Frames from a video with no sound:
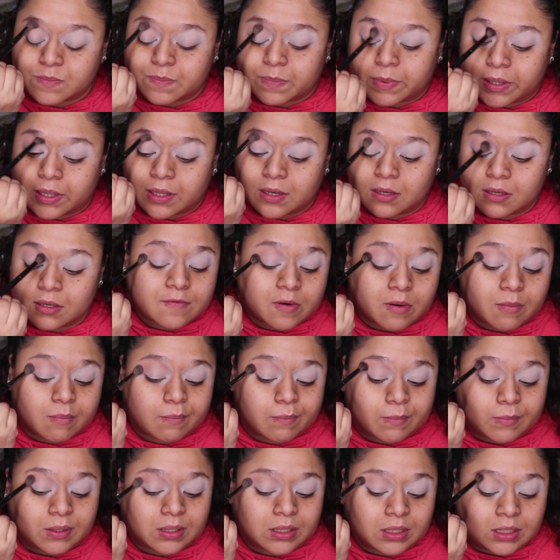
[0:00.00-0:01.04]
but for
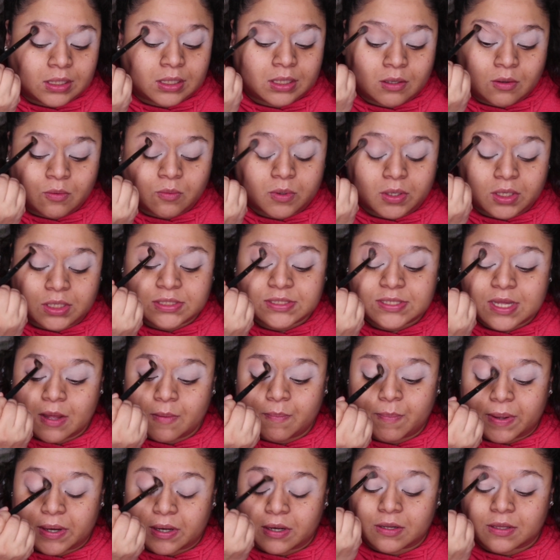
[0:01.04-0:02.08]
me, it works
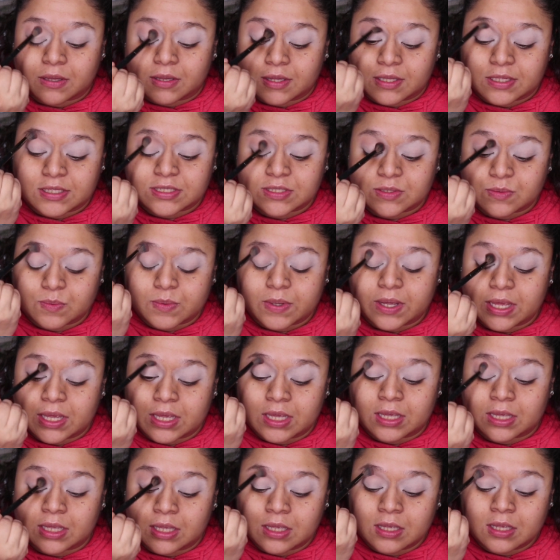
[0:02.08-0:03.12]
out better this
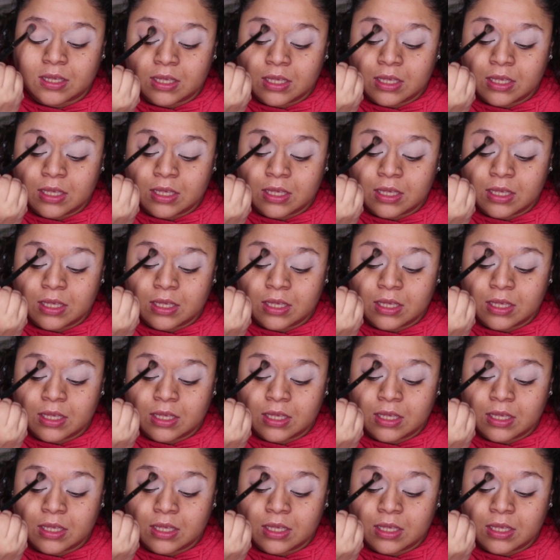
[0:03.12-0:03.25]
way